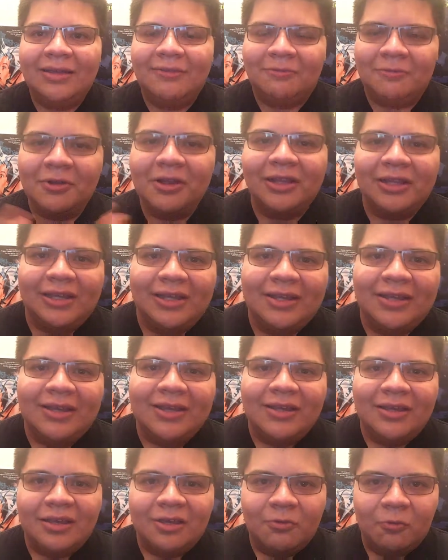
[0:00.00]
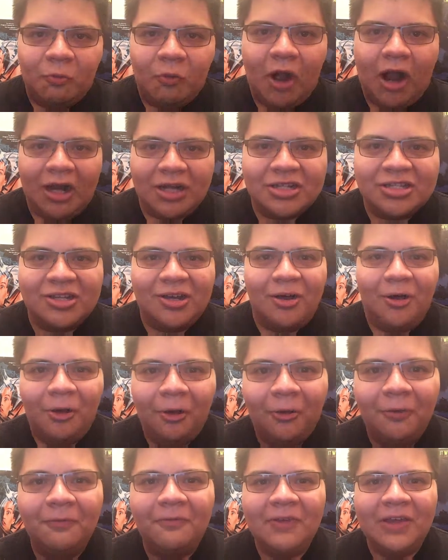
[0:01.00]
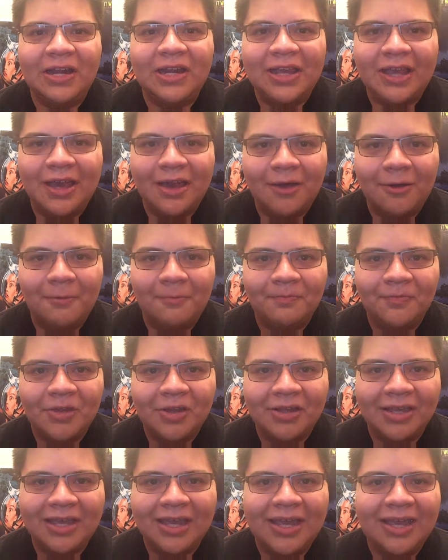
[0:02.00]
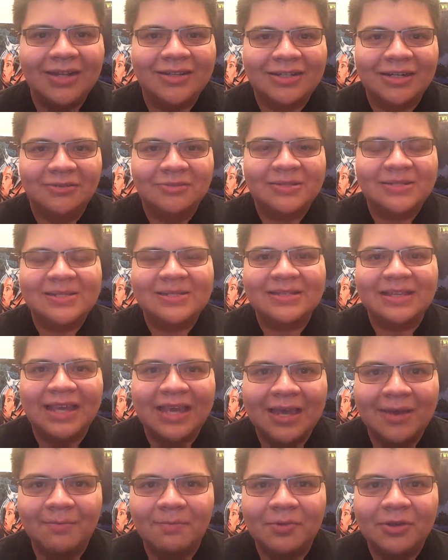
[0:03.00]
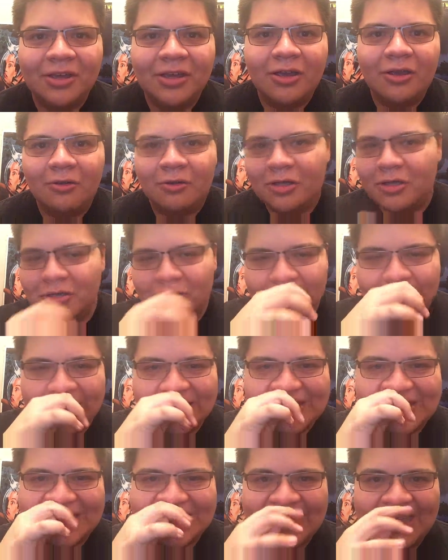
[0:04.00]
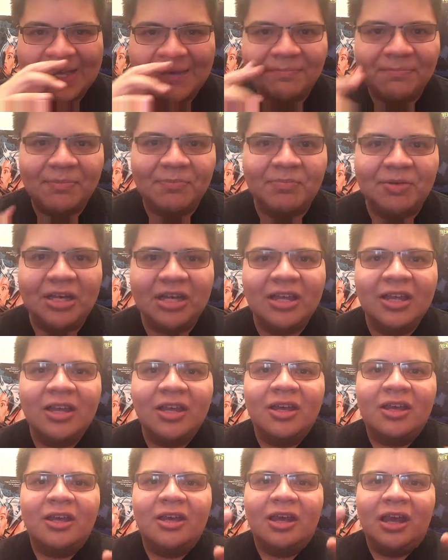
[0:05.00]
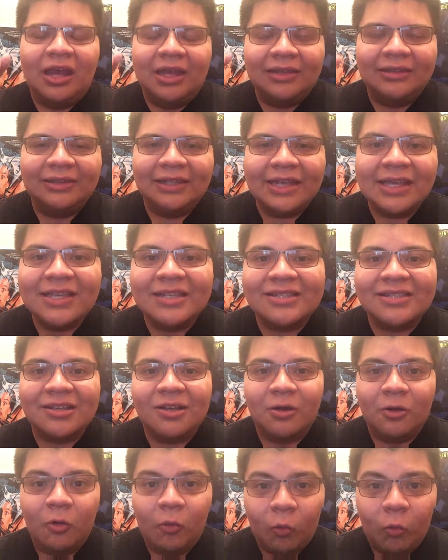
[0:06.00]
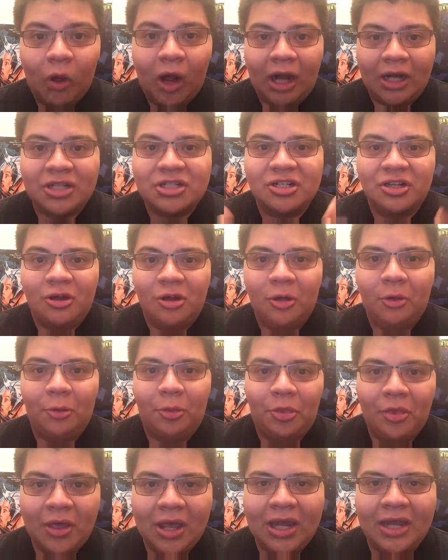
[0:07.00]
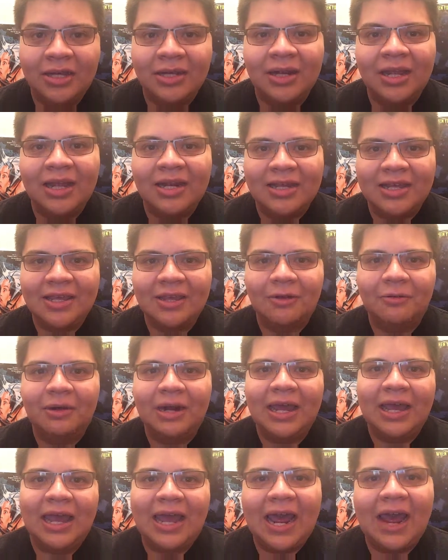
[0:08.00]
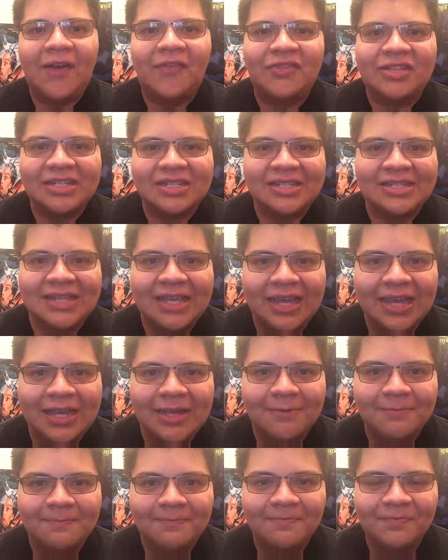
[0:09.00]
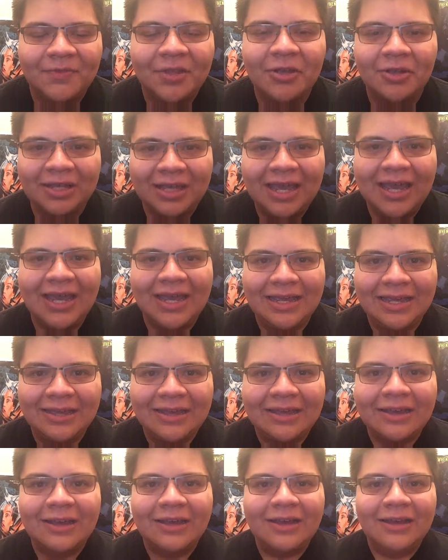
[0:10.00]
Really, watch the whole video, okay? Don't skip, or you could skip, but at least watch the whole thing and hear what I have to say, okay?